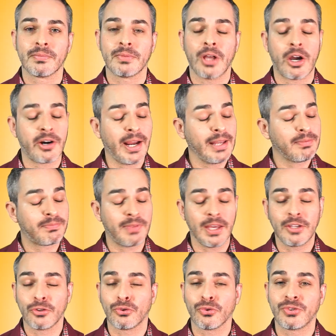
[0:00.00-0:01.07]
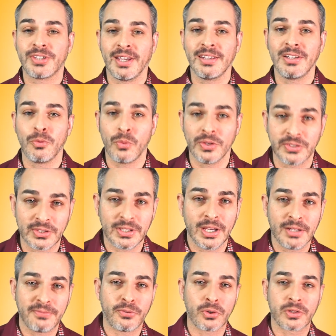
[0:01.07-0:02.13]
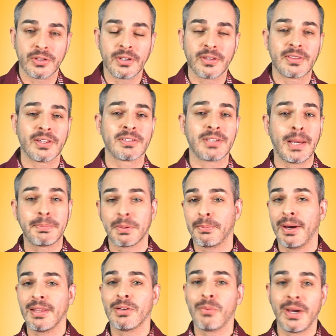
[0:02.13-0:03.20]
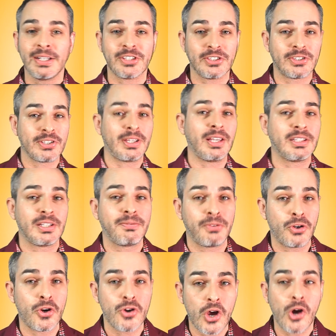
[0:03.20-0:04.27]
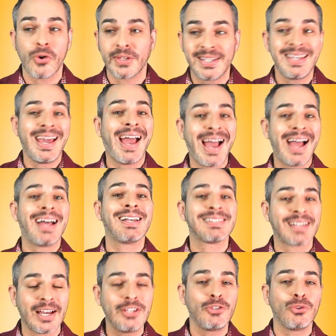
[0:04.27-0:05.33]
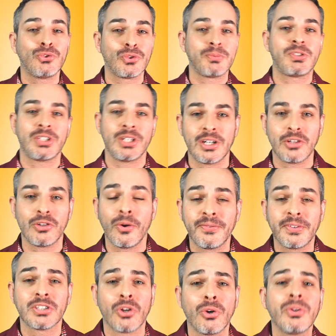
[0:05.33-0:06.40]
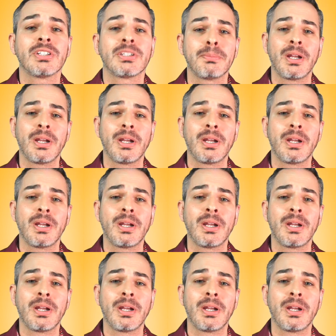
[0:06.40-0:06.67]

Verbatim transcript: All right, thank you to Sandy once again for clearing things up. And by the way, just in case if you don't know, he has a YouTube channel of his own.